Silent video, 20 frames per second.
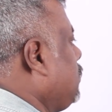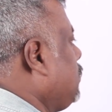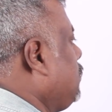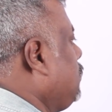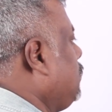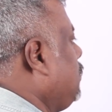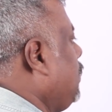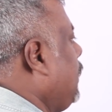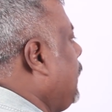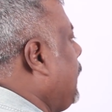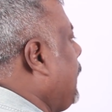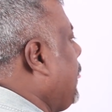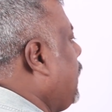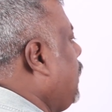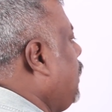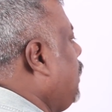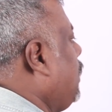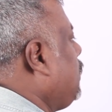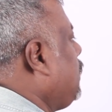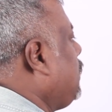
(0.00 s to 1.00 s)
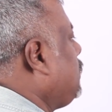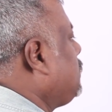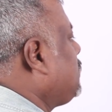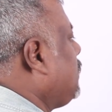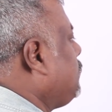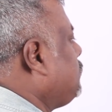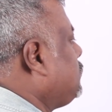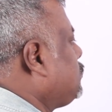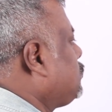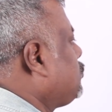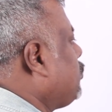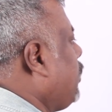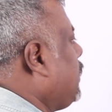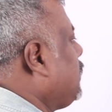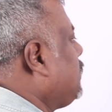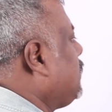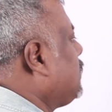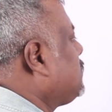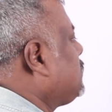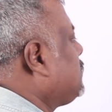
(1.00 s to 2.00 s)
You know, in some
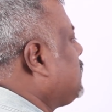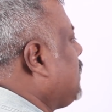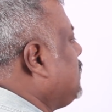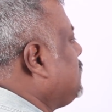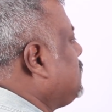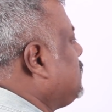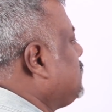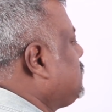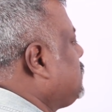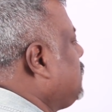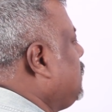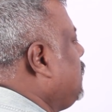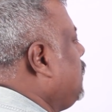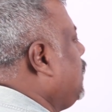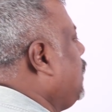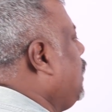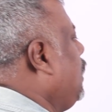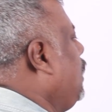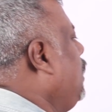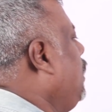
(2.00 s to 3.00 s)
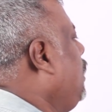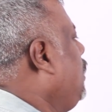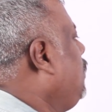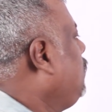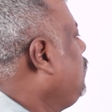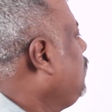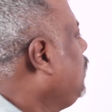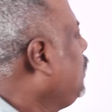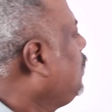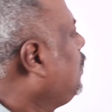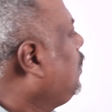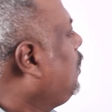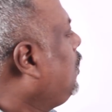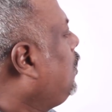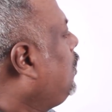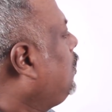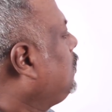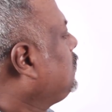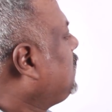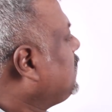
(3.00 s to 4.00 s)
drawing exercises,
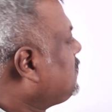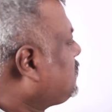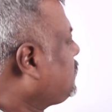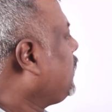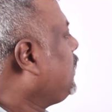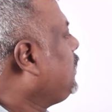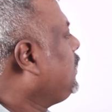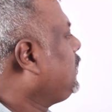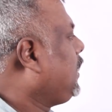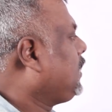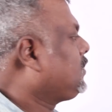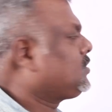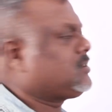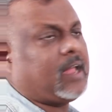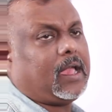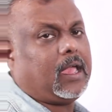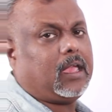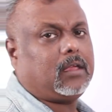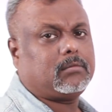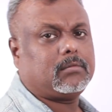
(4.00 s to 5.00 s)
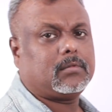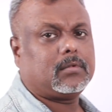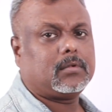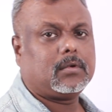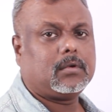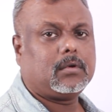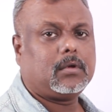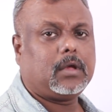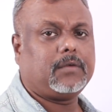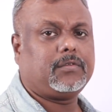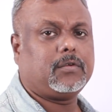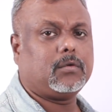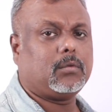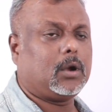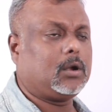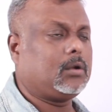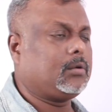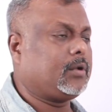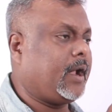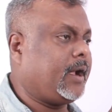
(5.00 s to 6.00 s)
this really takes time if you
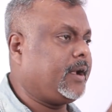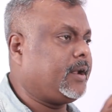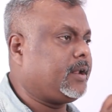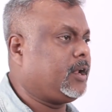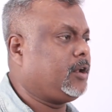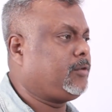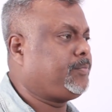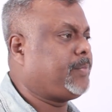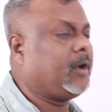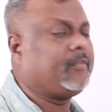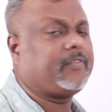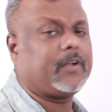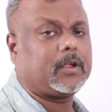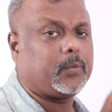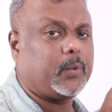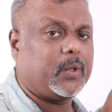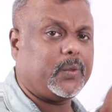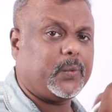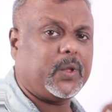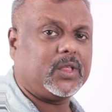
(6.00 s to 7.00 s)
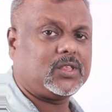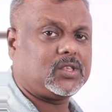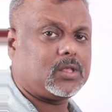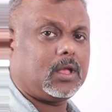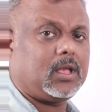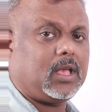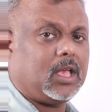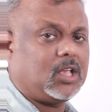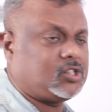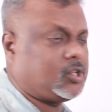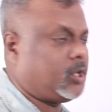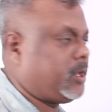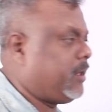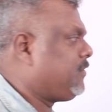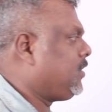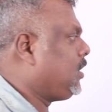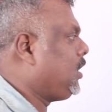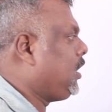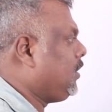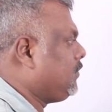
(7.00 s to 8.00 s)
want to render it perfectly with each and
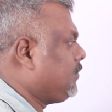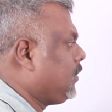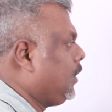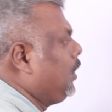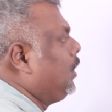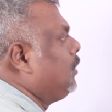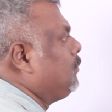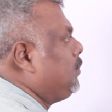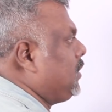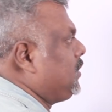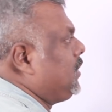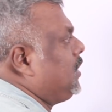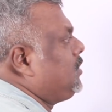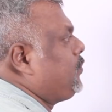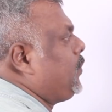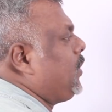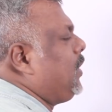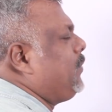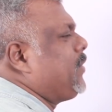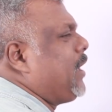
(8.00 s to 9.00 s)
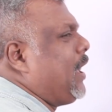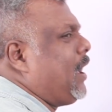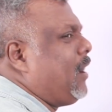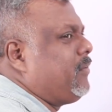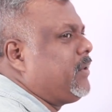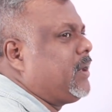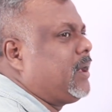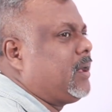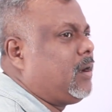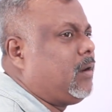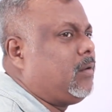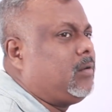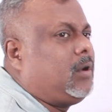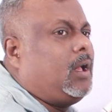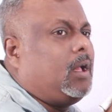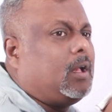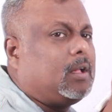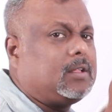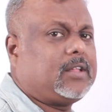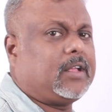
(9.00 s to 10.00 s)
every leaf. But this will be having
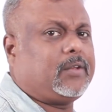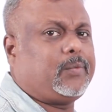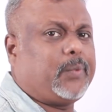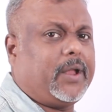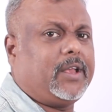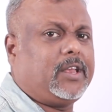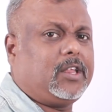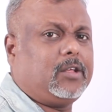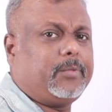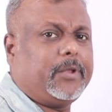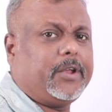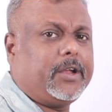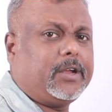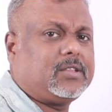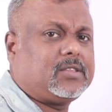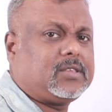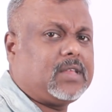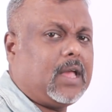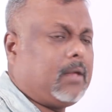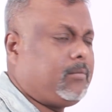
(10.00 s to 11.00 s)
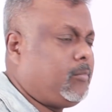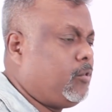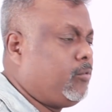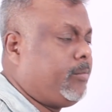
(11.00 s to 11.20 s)
around say 20 minutes time.